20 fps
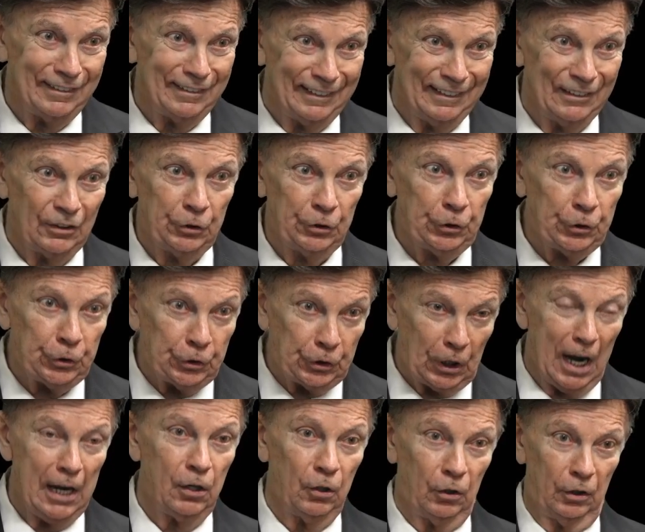
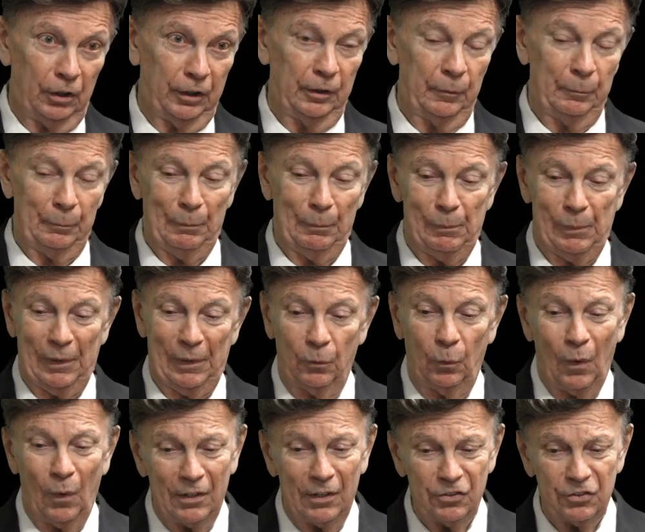entirely, but
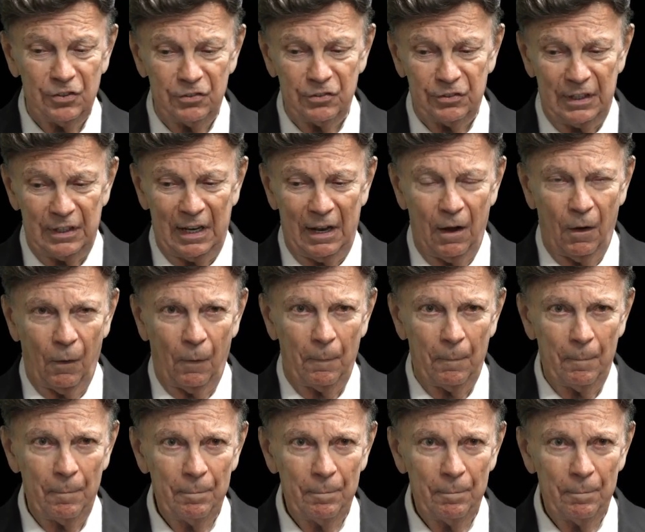watch this now.